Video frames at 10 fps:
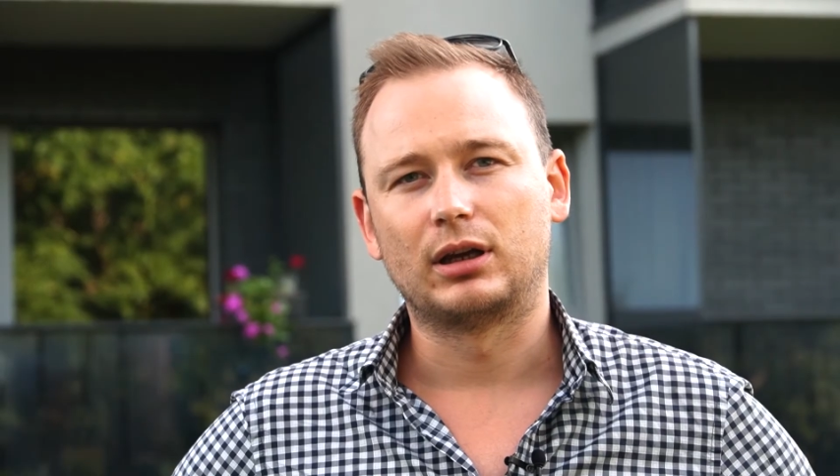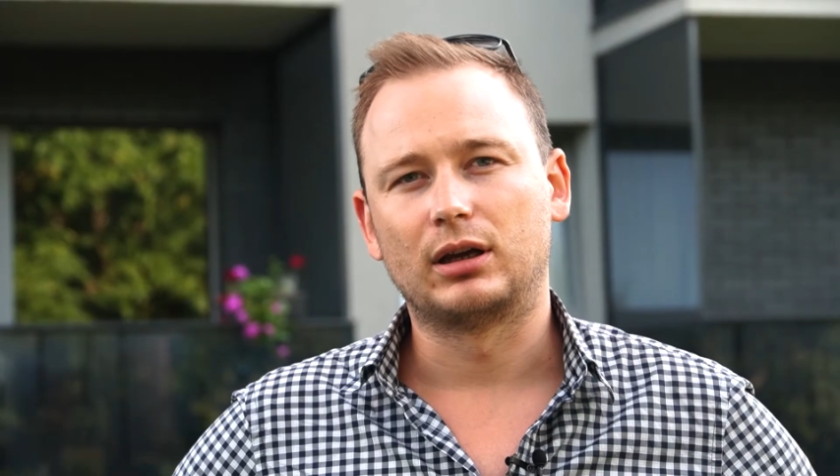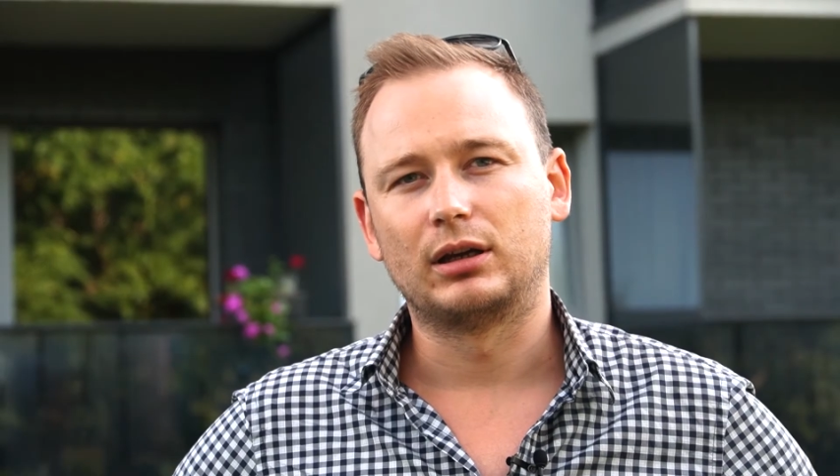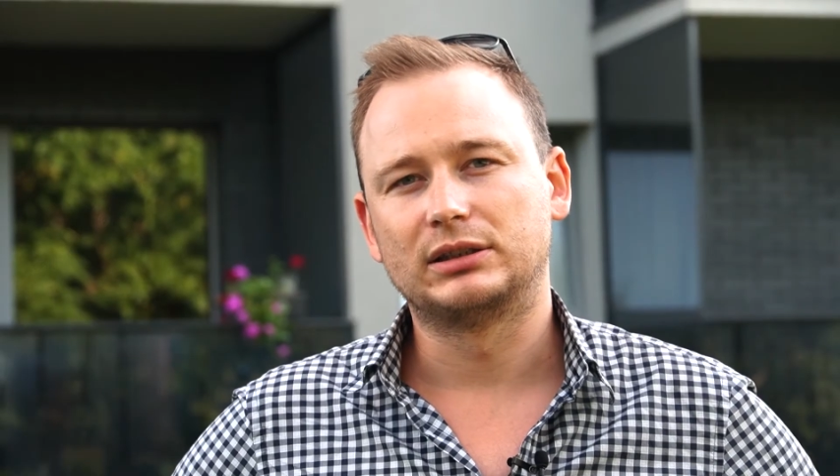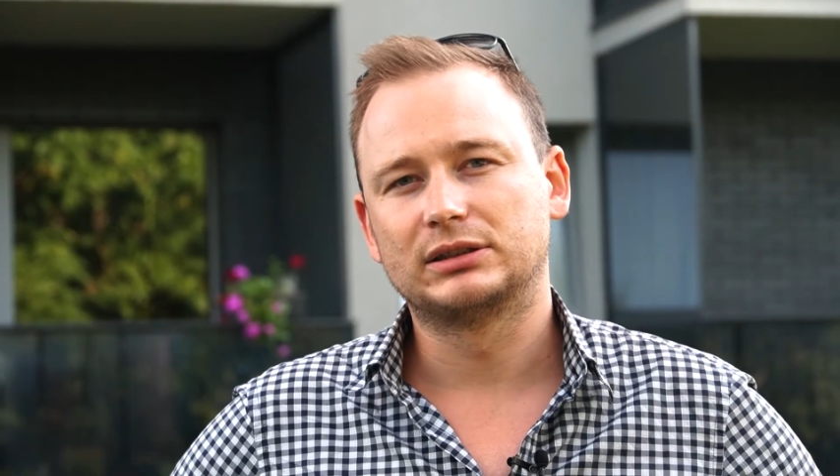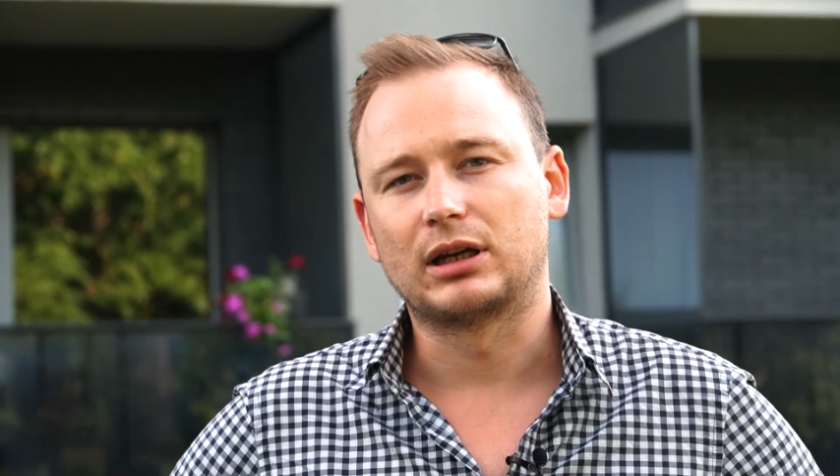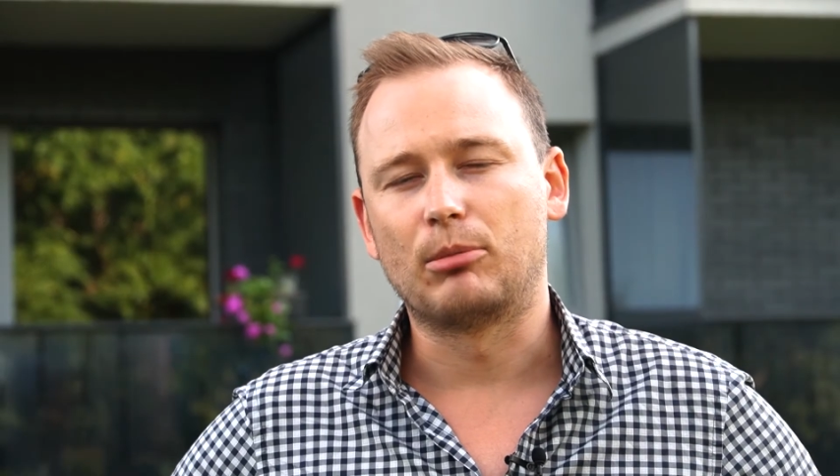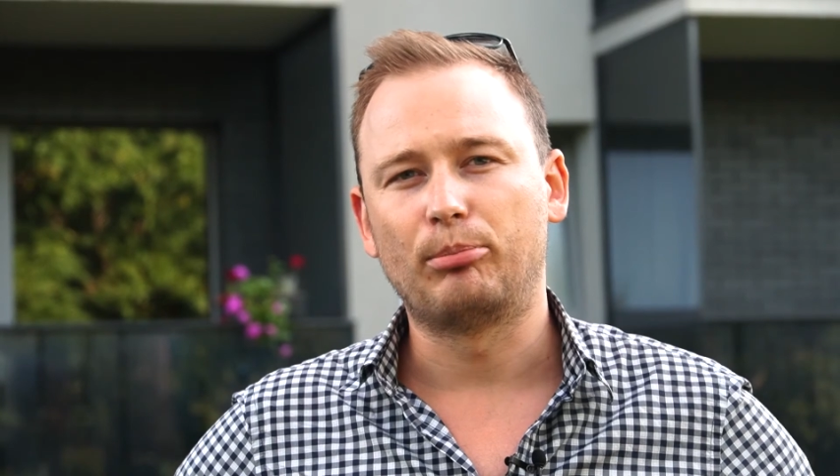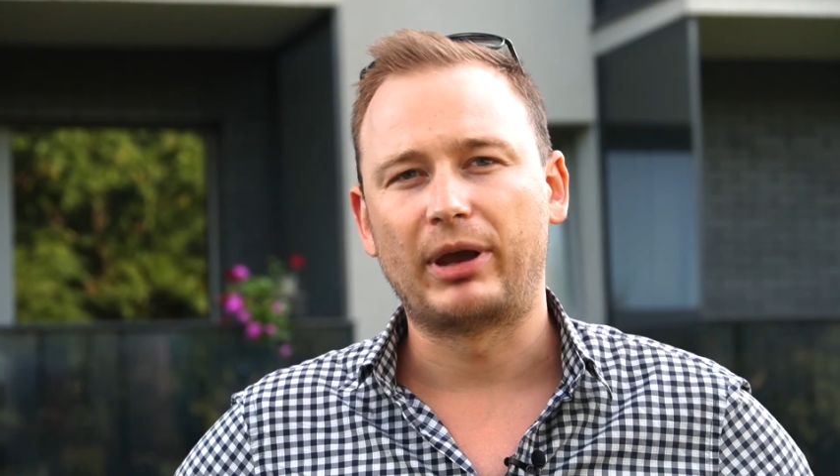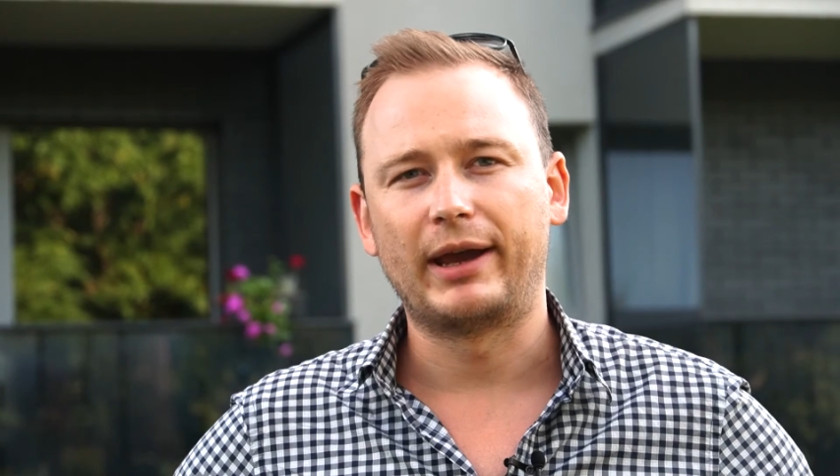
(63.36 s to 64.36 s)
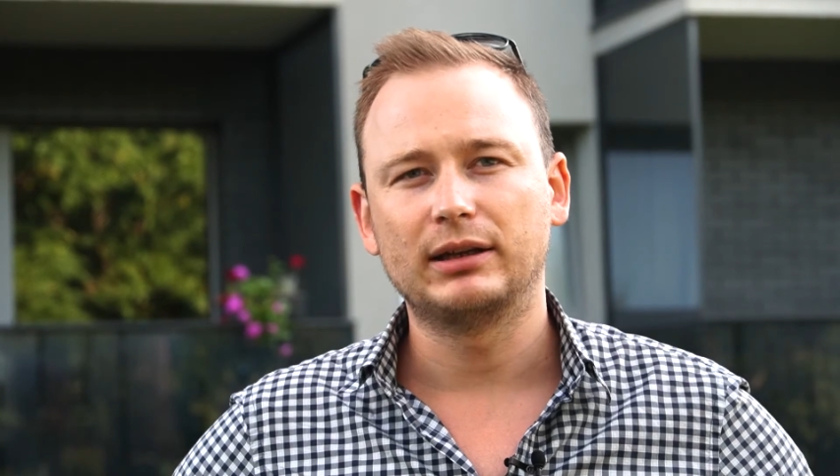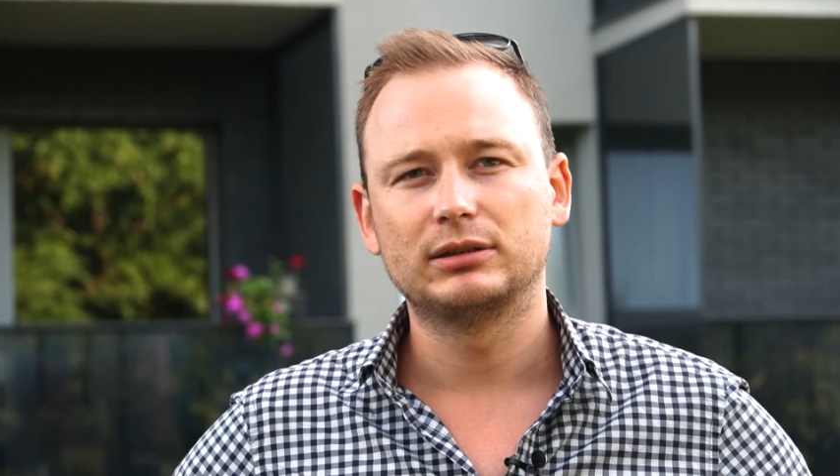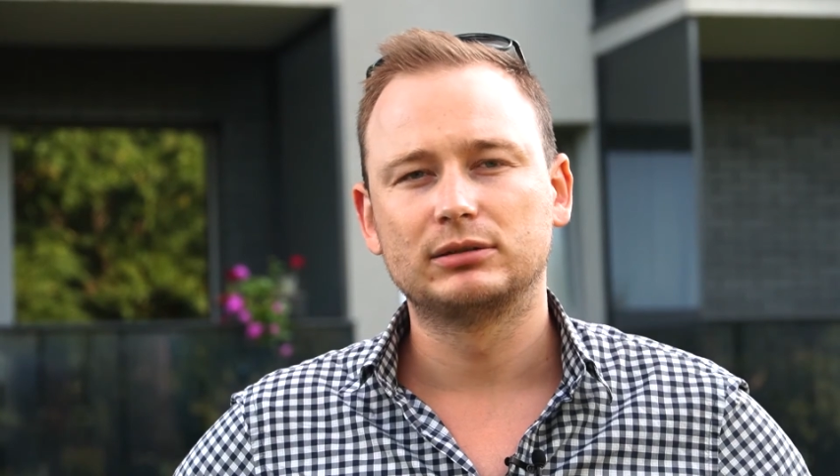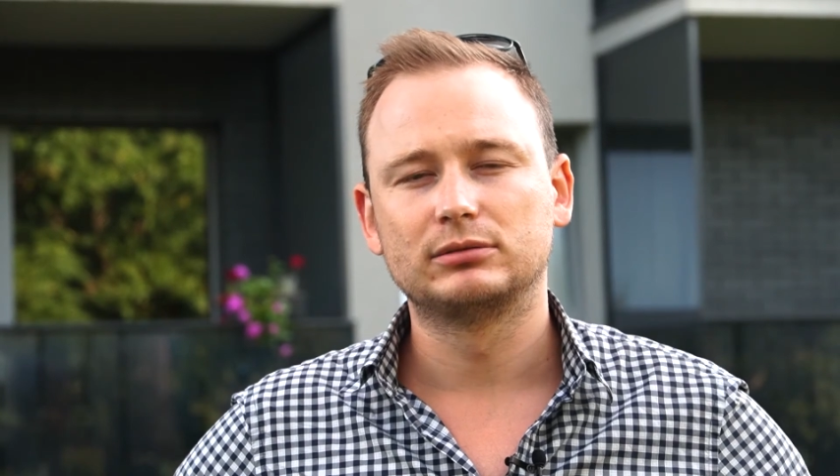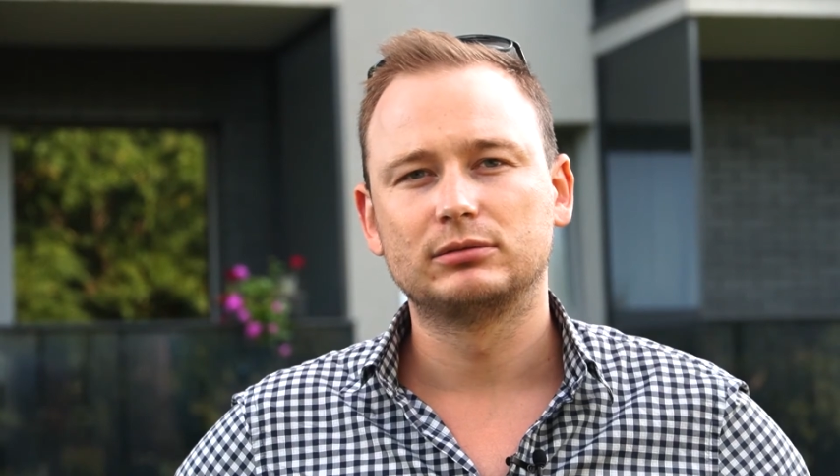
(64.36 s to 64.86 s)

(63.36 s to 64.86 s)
it's compact,